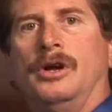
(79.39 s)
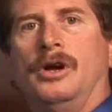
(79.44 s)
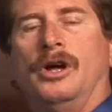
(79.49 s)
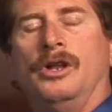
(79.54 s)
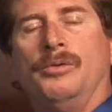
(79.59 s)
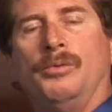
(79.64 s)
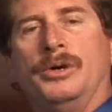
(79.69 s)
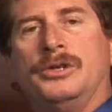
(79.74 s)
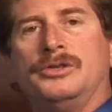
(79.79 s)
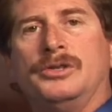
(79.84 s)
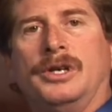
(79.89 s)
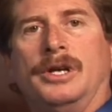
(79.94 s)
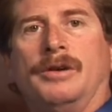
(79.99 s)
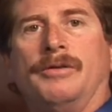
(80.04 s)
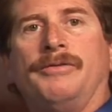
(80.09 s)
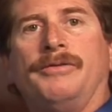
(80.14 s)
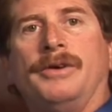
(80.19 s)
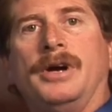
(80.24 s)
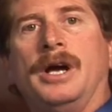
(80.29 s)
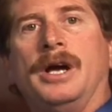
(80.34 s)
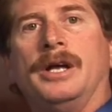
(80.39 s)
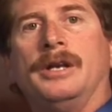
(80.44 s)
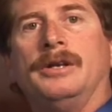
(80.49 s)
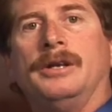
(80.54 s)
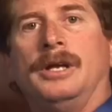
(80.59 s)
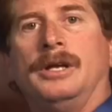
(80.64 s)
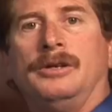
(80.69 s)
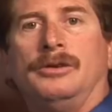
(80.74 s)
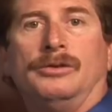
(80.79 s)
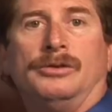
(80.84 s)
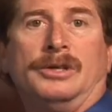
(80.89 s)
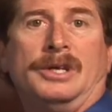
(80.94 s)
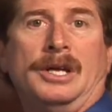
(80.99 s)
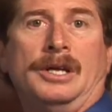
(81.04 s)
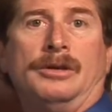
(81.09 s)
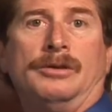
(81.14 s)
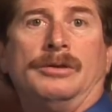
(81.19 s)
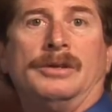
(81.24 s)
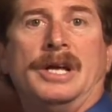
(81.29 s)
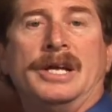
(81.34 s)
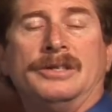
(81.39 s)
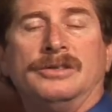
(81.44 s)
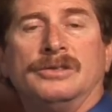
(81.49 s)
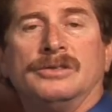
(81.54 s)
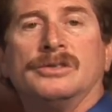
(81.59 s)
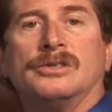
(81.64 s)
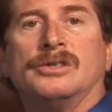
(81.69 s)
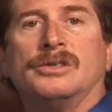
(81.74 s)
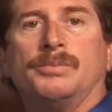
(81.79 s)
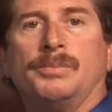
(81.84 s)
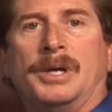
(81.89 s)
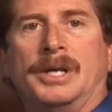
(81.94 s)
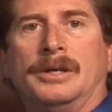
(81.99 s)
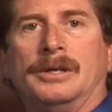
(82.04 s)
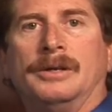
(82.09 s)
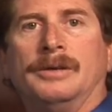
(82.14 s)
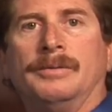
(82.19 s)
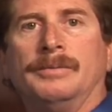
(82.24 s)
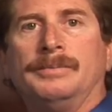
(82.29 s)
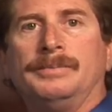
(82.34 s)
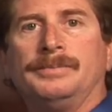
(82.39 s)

Otherwise, you get a fine and you'll get your license suspended.